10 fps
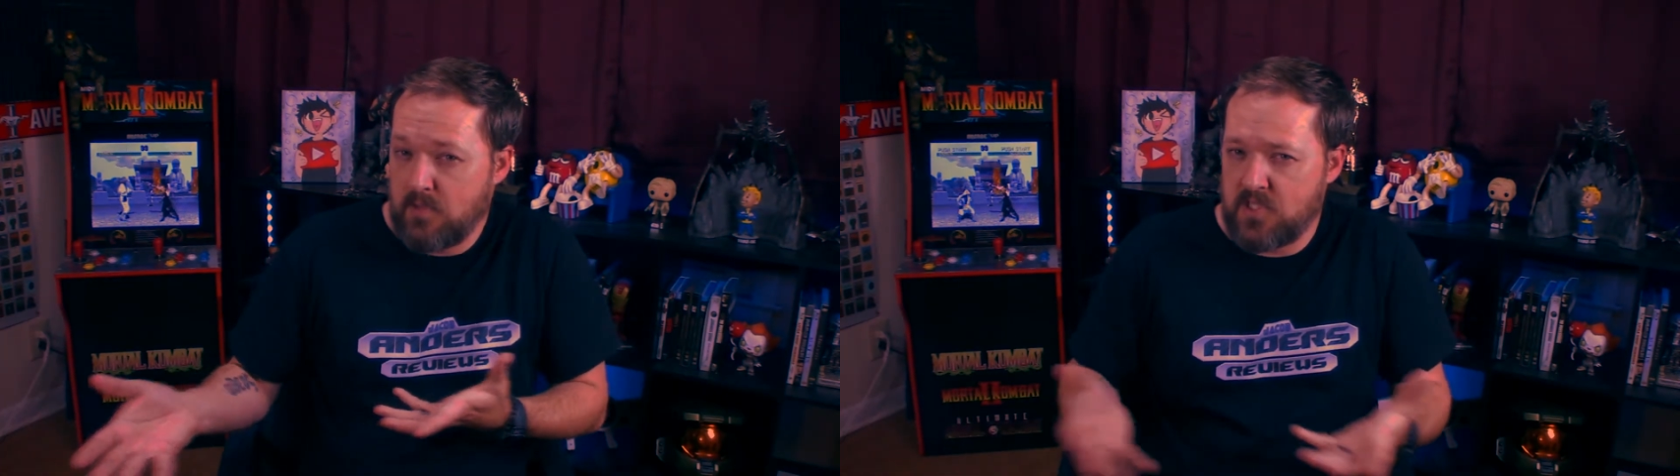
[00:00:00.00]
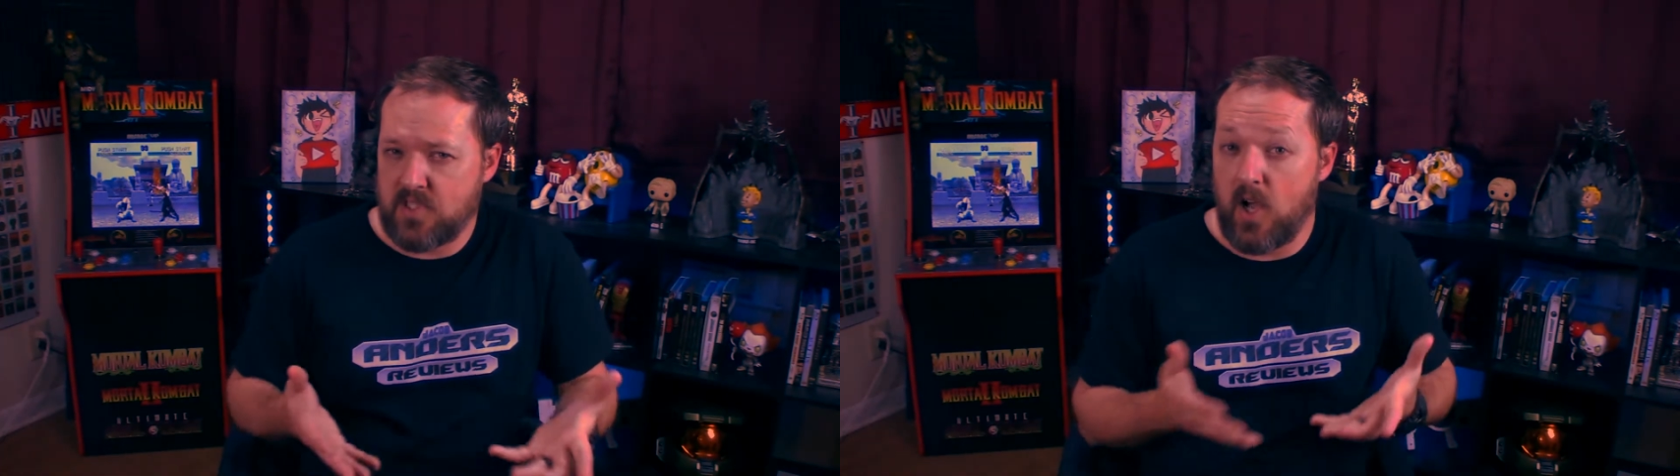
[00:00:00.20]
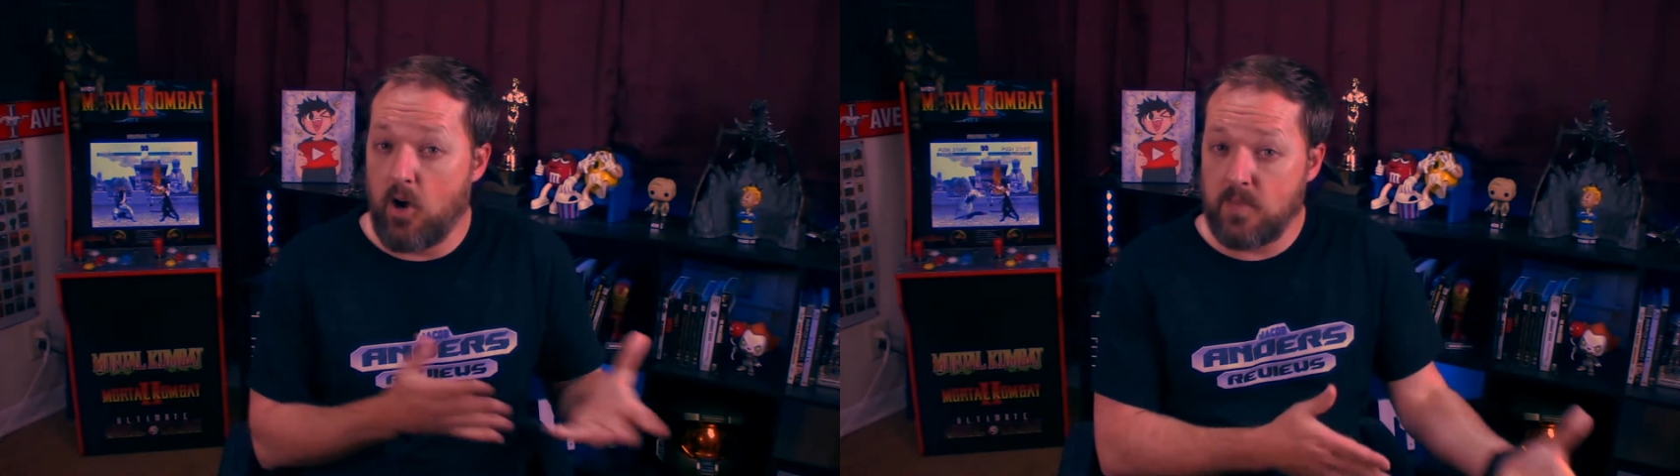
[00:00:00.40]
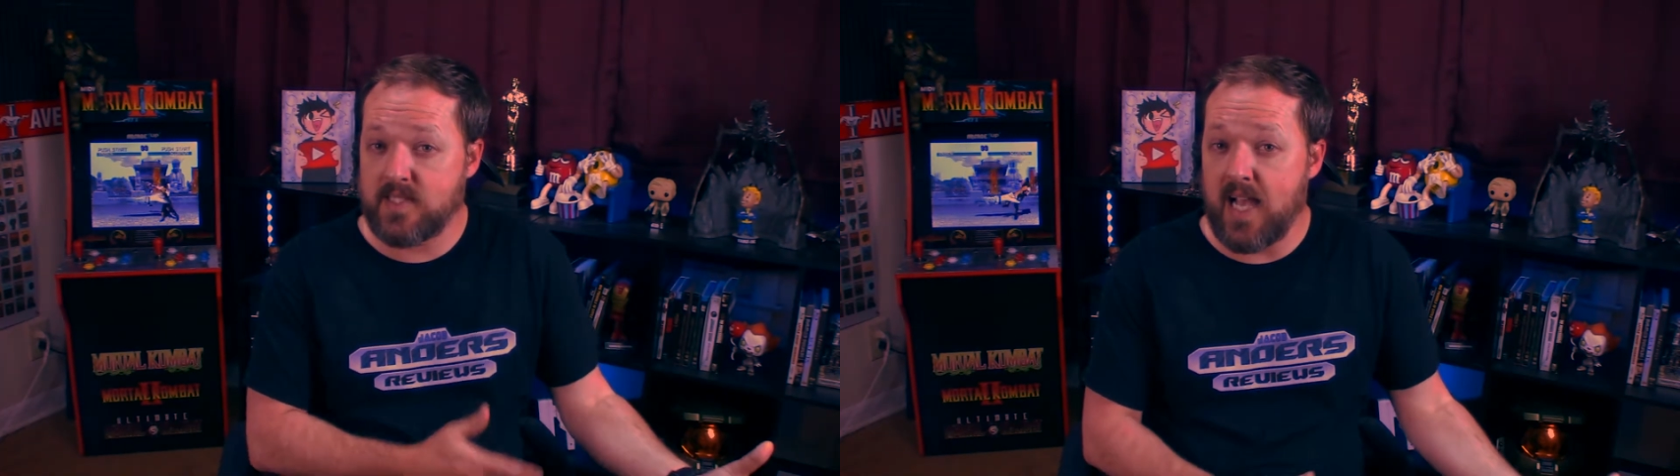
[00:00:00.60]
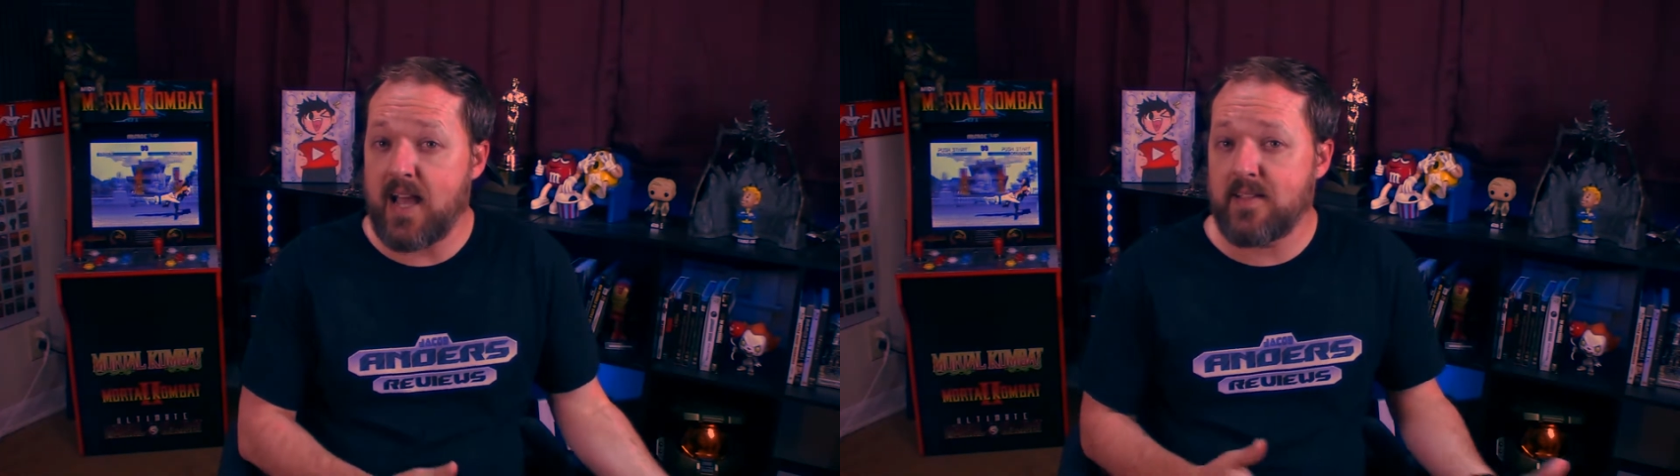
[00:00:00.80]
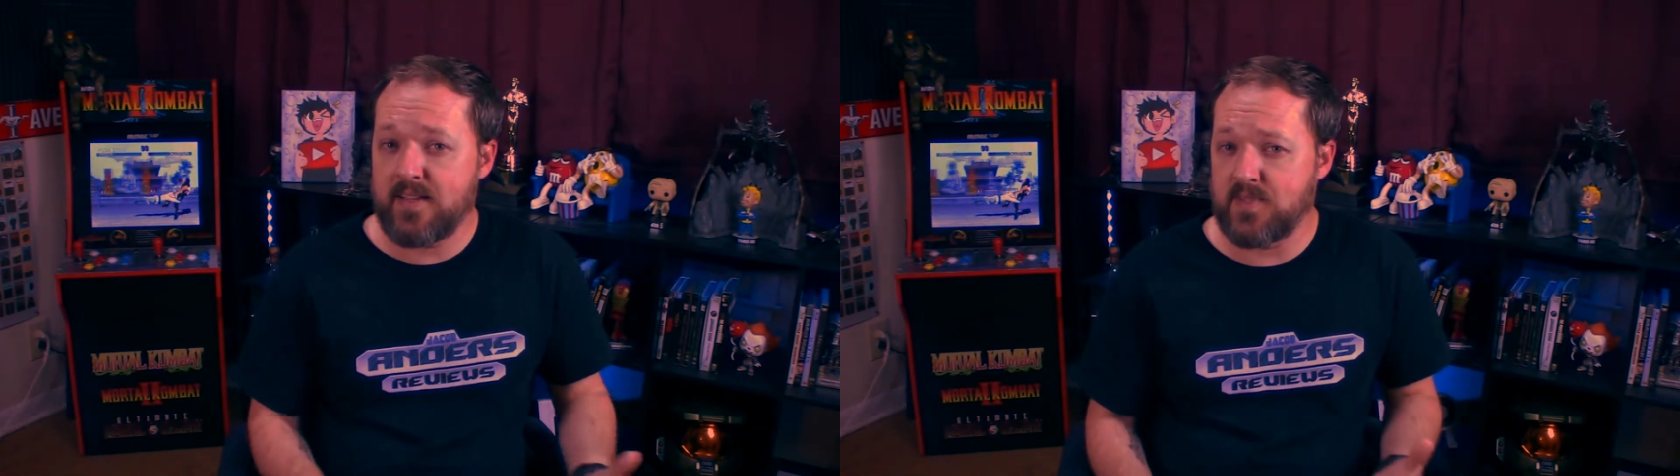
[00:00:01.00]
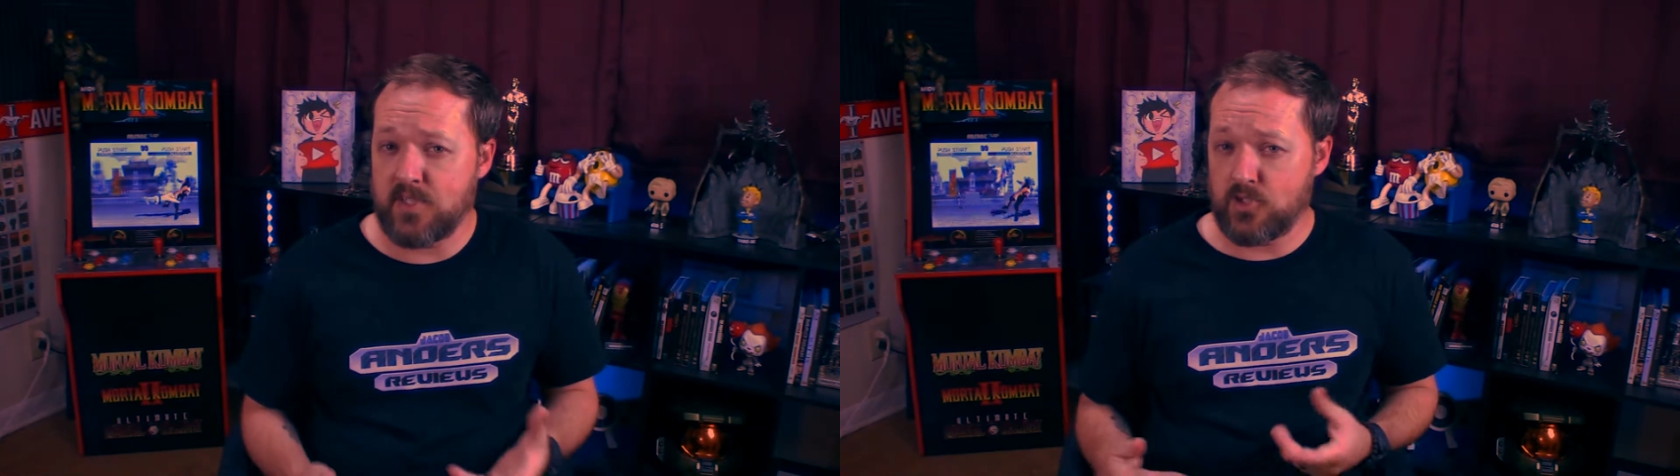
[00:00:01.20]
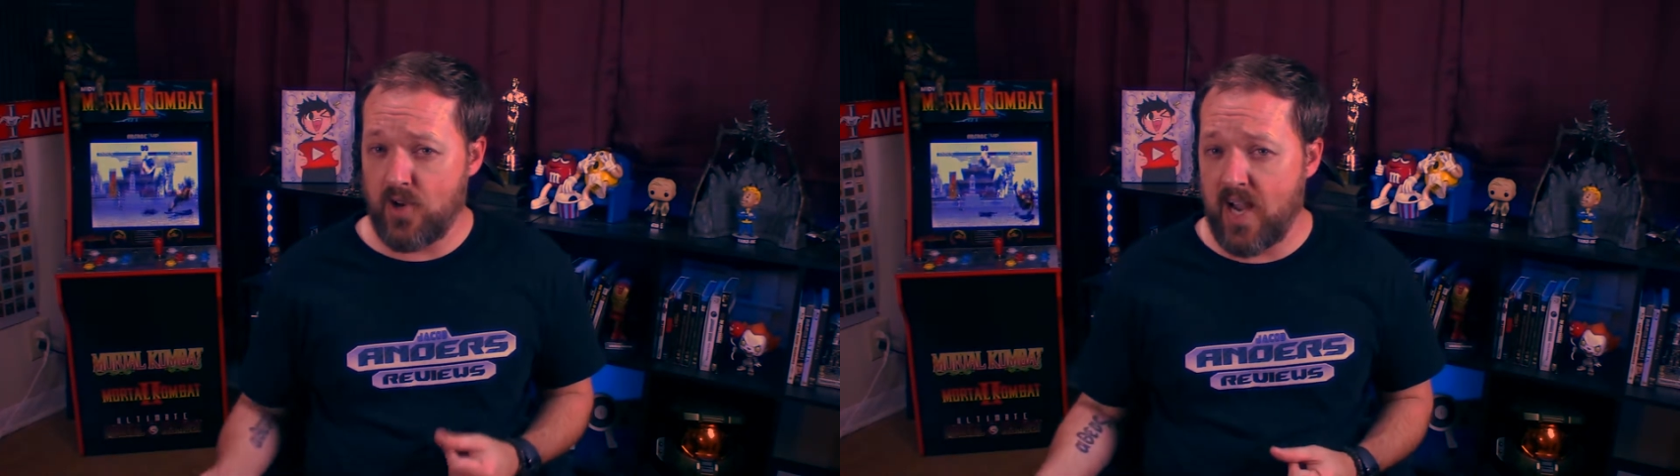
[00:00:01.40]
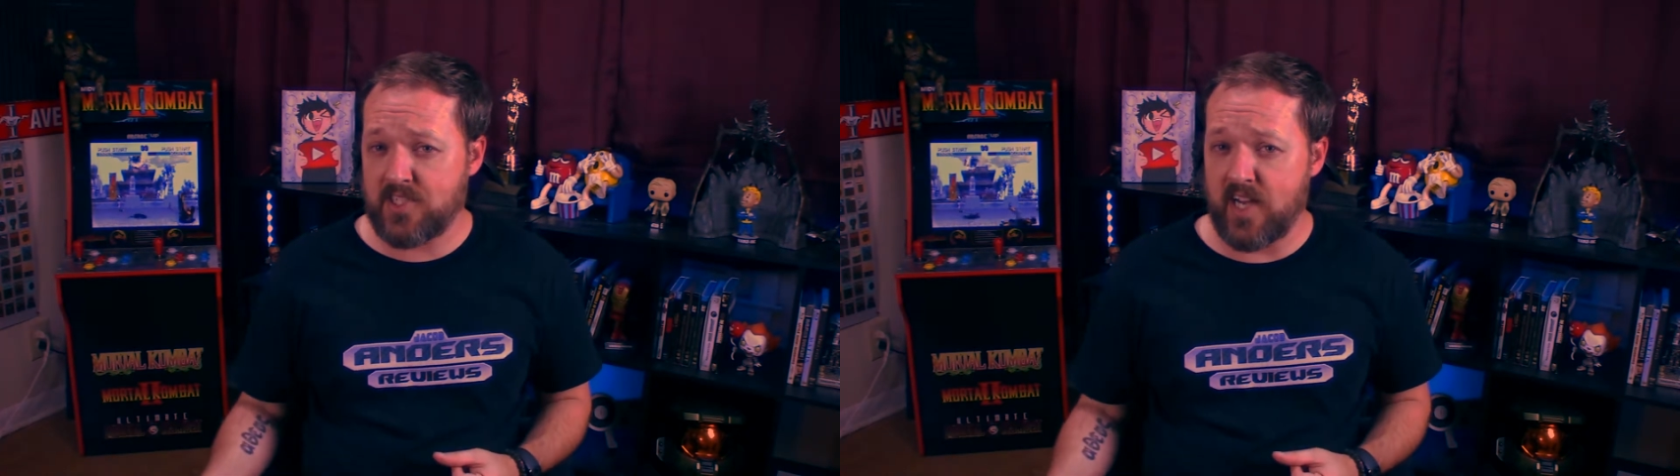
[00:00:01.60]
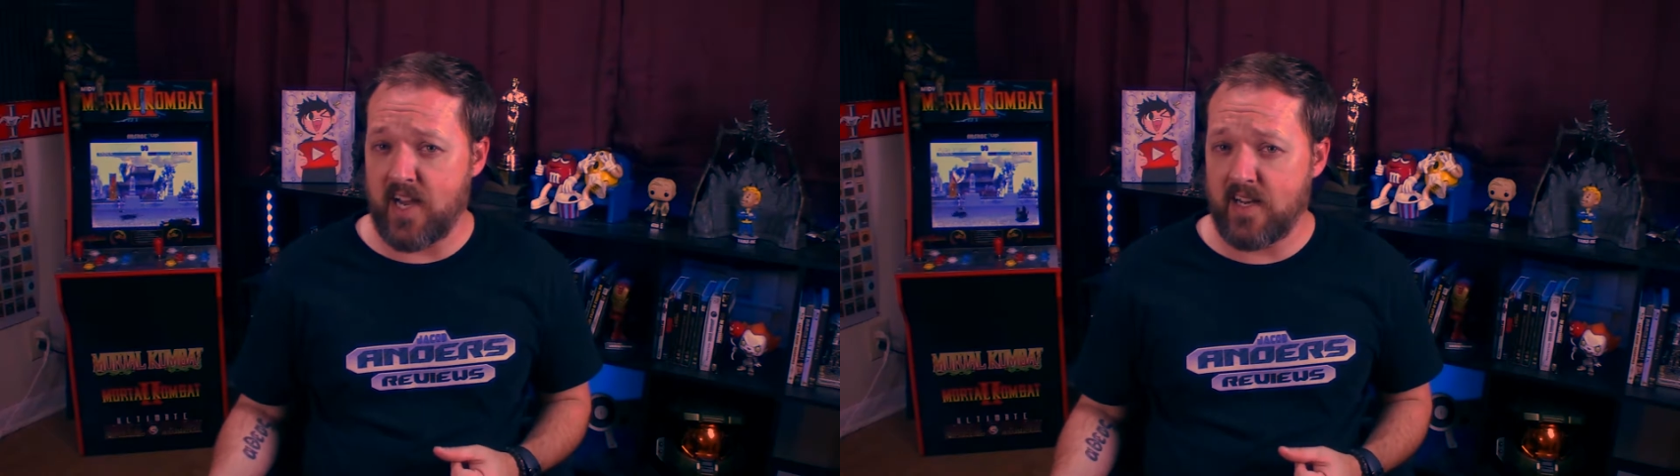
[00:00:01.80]
which is a homeless guy that lives in a
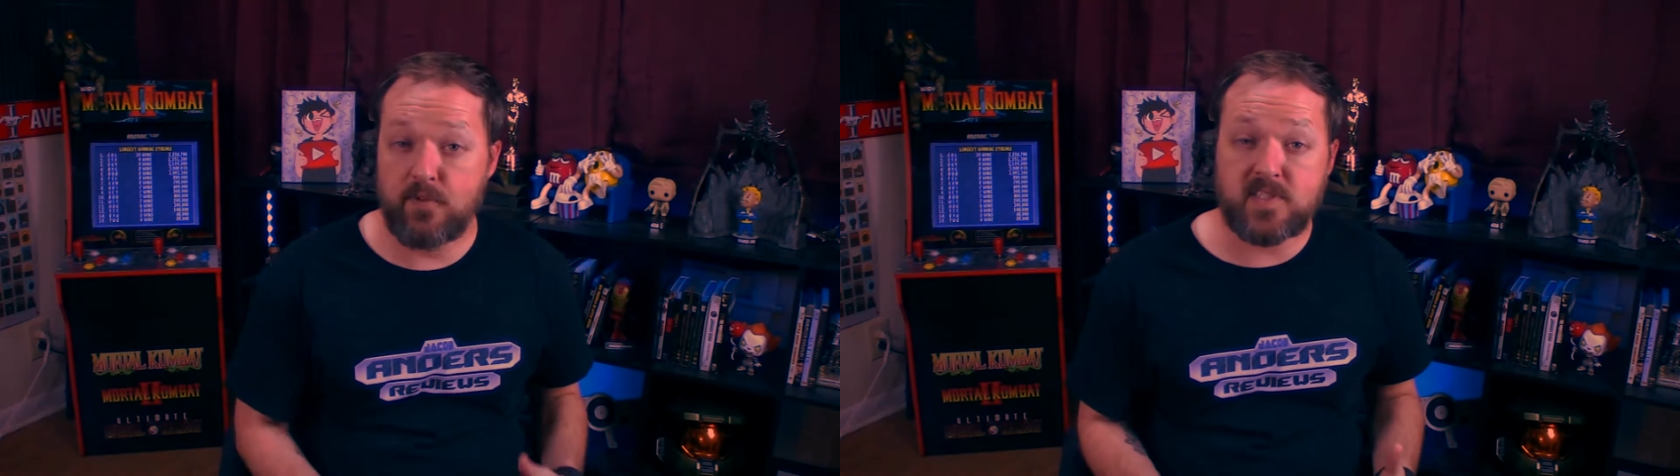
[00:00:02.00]
trash can.